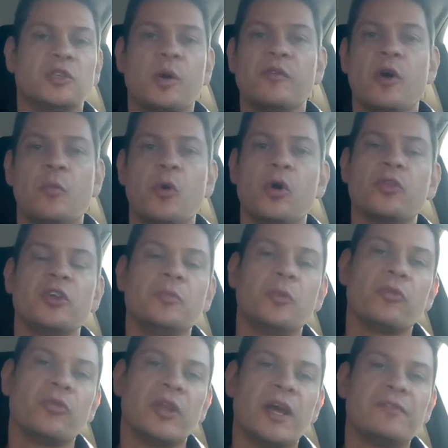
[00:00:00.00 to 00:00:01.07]
we've got more than a
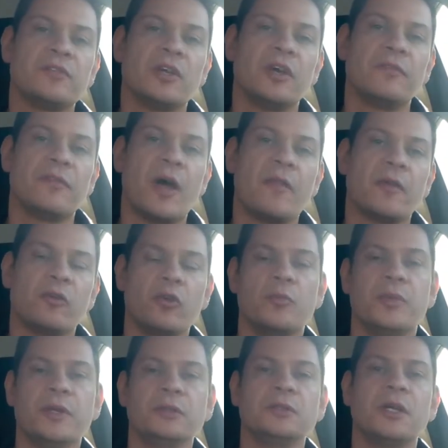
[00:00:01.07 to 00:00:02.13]
month left of the group
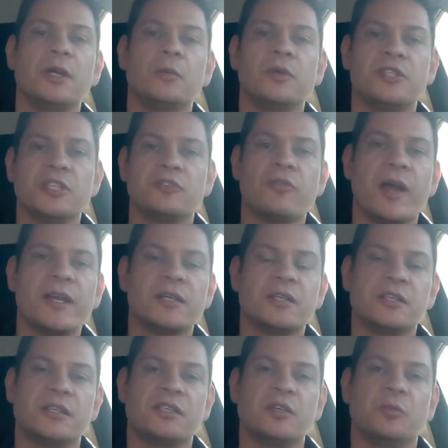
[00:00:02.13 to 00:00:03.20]
build, which is great because
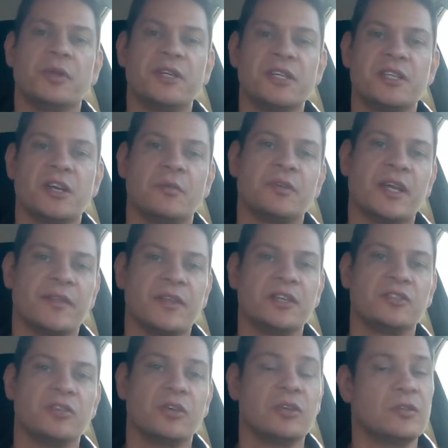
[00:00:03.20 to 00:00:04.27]
there's still plenty of time to get things
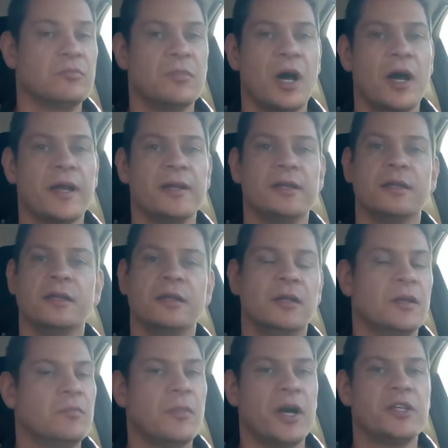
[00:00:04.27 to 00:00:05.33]
done, and
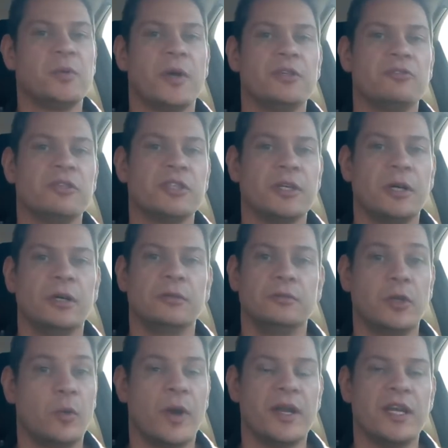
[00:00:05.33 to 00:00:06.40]
my two entries are
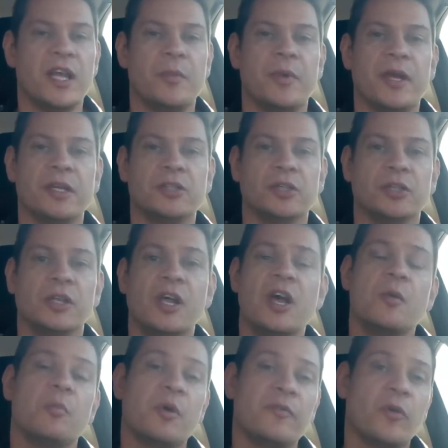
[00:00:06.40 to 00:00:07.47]
nowhere near being done.
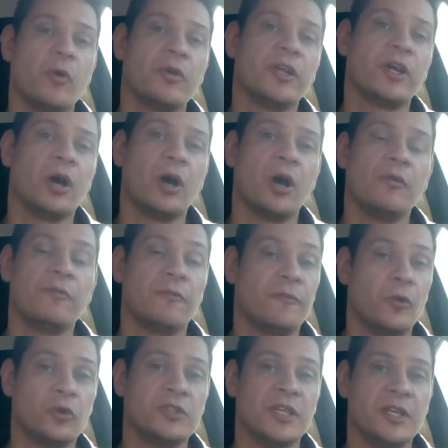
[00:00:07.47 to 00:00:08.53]
We've already got over
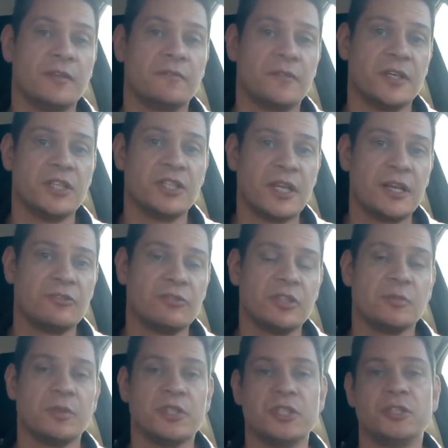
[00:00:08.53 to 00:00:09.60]
40 finished entries,
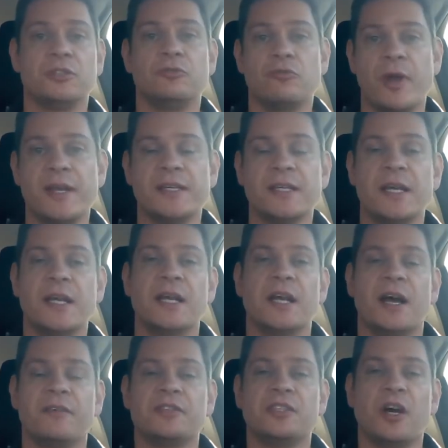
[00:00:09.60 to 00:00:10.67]
which is great.
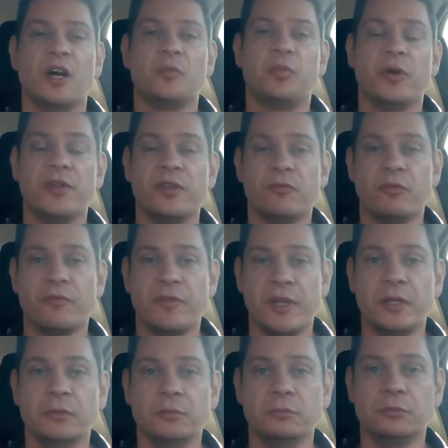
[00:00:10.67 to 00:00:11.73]
I've started putting the
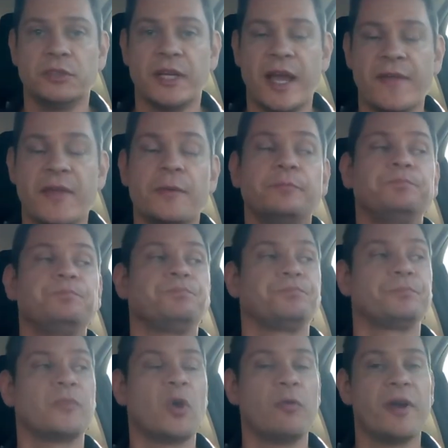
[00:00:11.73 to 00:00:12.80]
reveal together
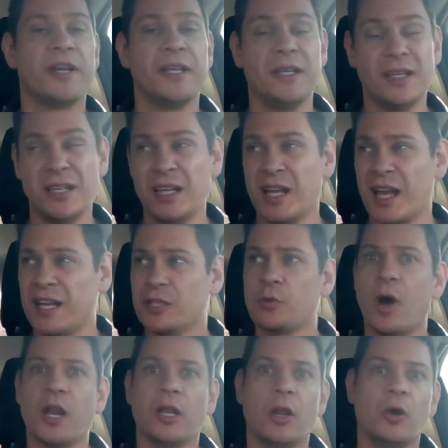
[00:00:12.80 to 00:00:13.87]
already. It's
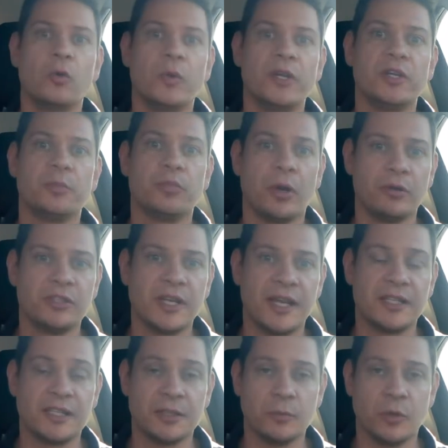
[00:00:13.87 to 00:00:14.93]
quite a long-winded
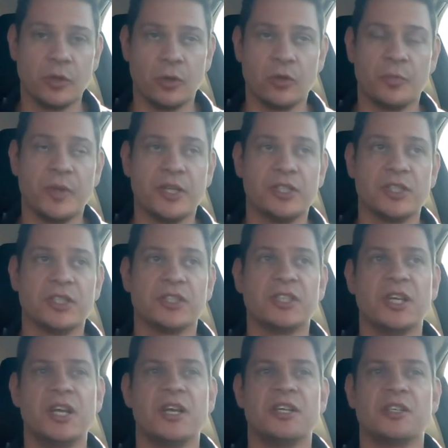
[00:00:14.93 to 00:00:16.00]
process with all the pictures,
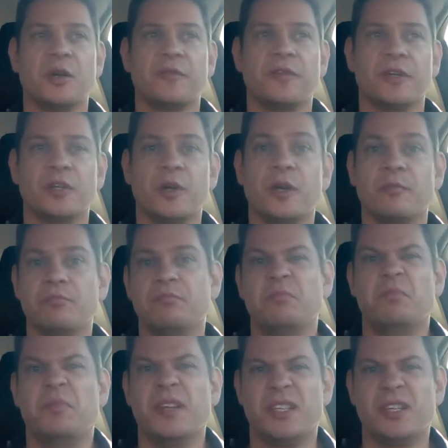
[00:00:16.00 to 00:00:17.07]
so if I do it
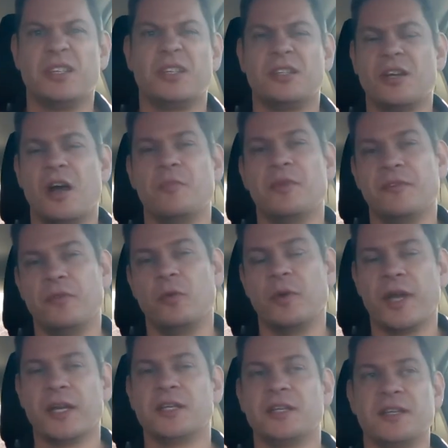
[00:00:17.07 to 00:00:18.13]
bit at a time before we
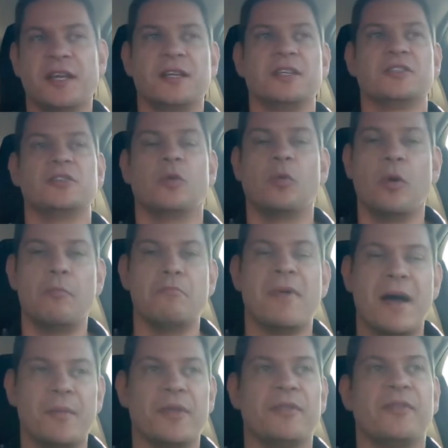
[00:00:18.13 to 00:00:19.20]
get to the end, it's not one
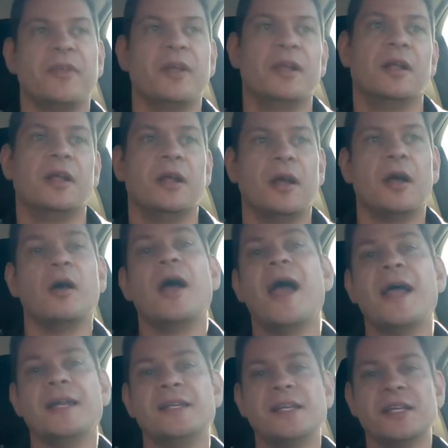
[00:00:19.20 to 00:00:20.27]
mammoth
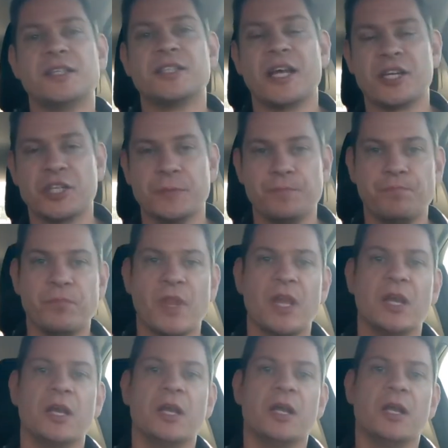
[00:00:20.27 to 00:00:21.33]
editing session.
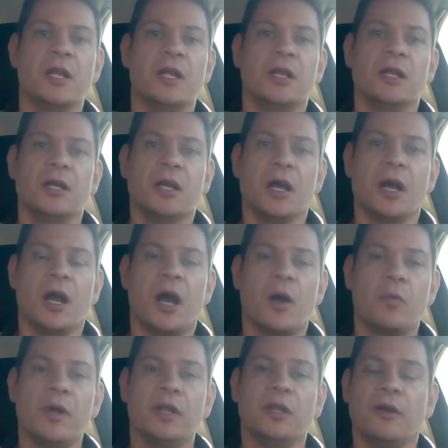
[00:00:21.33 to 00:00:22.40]
I
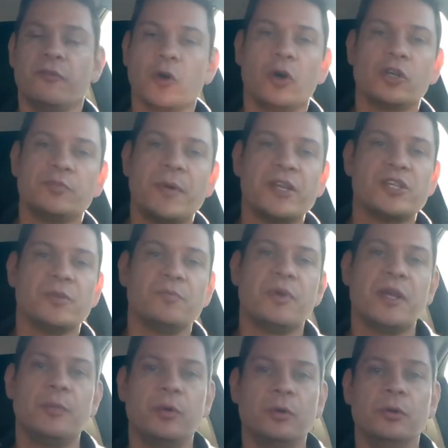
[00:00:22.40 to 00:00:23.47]
will of course mention
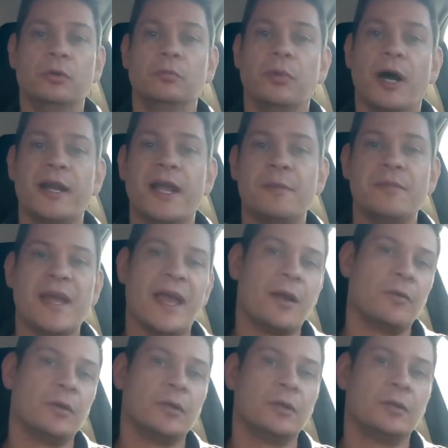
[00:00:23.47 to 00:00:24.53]
people by name
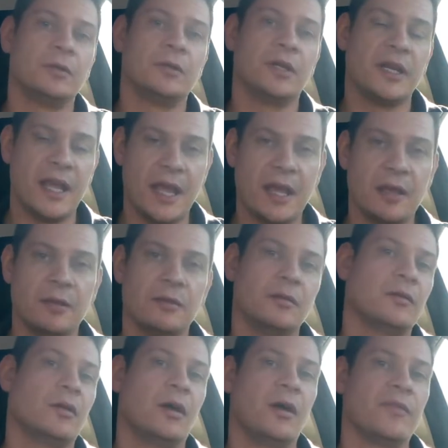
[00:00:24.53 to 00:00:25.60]
now, and here
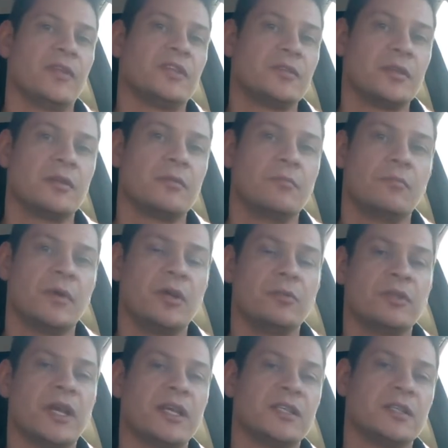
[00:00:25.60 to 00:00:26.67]
are this updates